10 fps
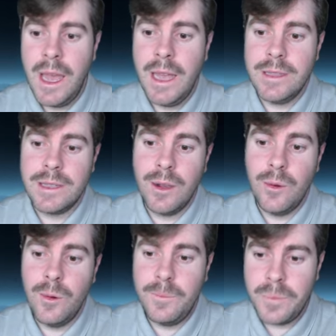And
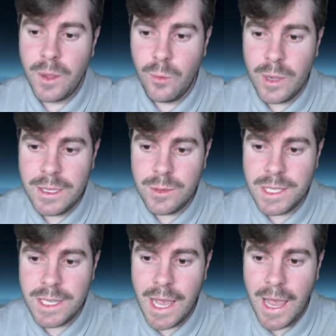so when you
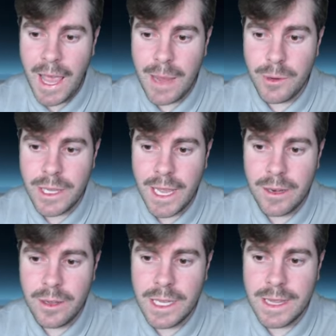see a hammer
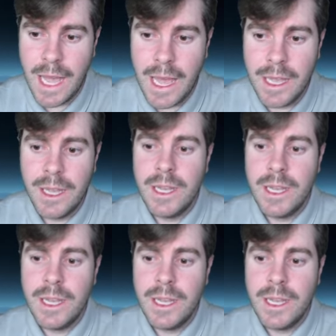candle like that,